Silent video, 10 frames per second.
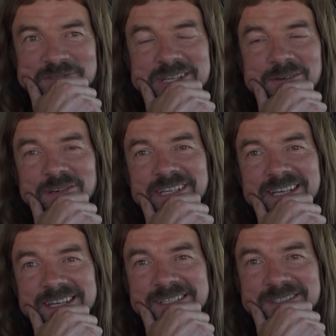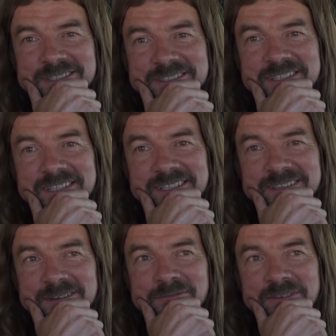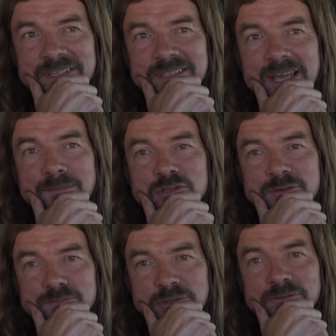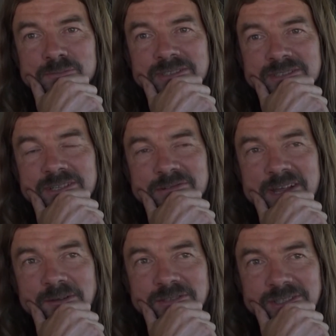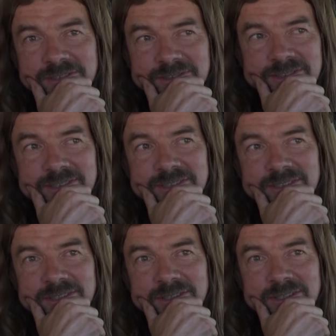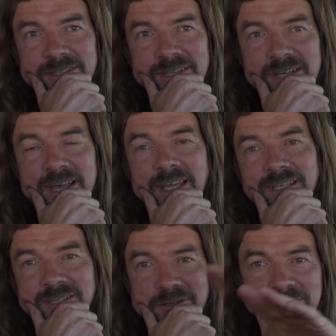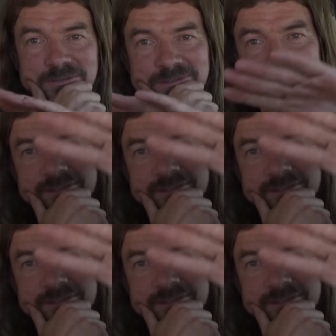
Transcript: not very nice to see and feel that much movement around you hanging off